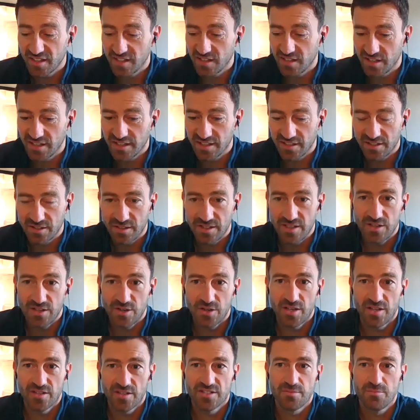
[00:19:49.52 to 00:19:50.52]
I think
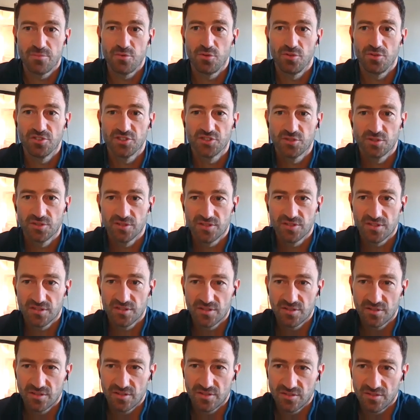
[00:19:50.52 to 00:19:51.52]
it's important
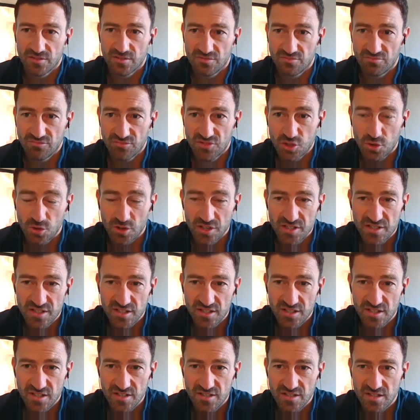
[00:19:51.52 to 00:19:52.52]

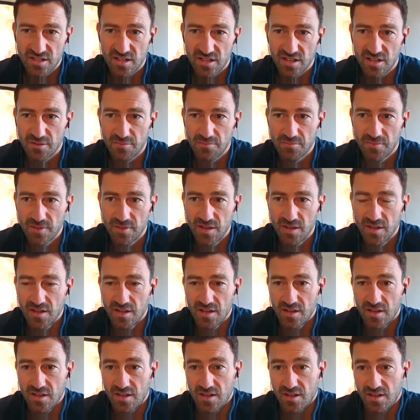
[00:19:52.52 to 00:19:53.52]
choices.
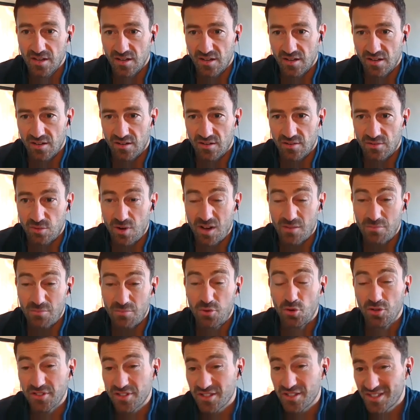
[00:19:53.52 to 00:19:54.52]
well,
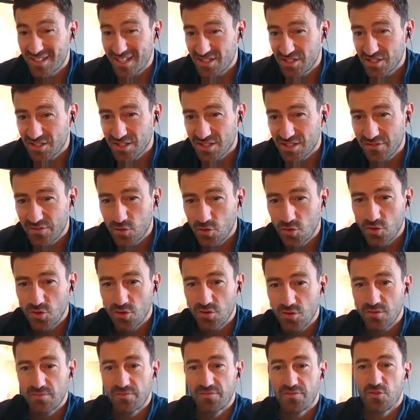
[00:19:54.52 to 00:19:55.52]
important decisions
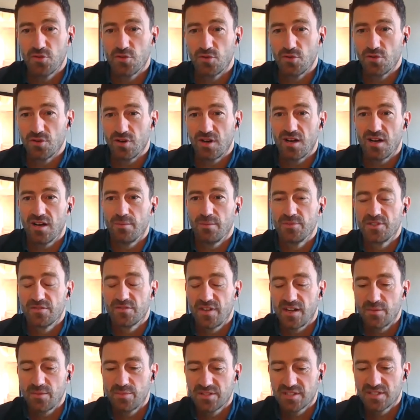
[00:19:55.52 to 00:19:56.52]
for
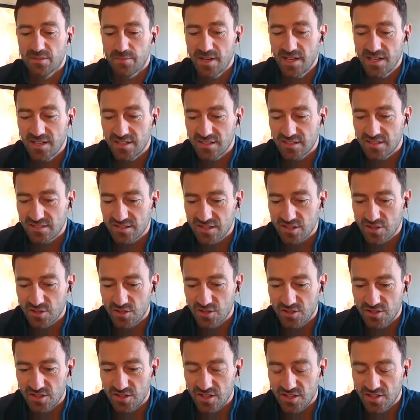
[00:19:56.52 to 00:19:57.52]
developers to make. So,
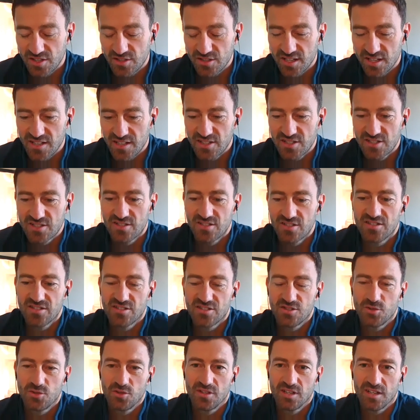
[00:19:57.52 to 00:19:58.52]
you know, do they
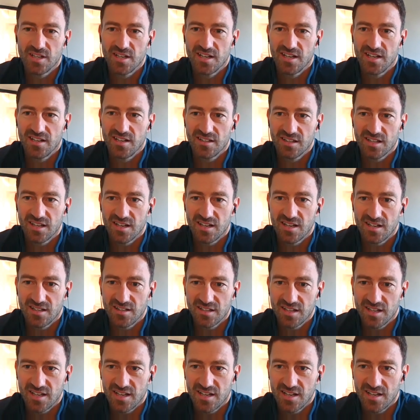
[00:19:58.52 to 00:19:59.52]
install
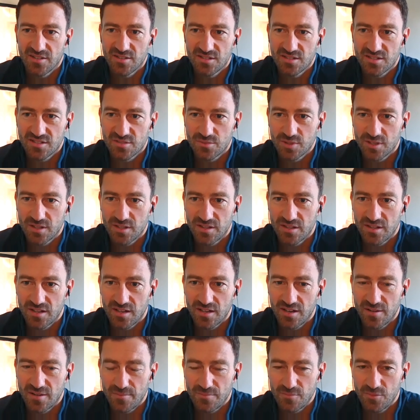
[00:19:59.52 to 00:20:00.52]
their houses with
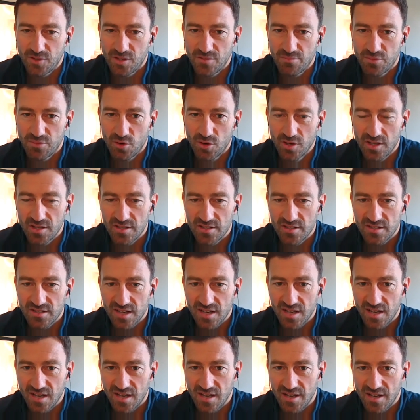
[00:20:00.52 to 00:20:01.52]
boilers
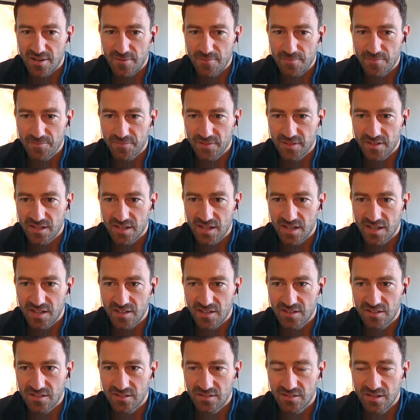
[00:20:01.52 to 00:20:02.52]
that
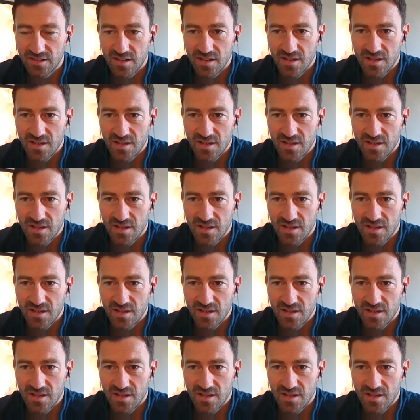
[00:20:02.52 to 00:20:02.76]
can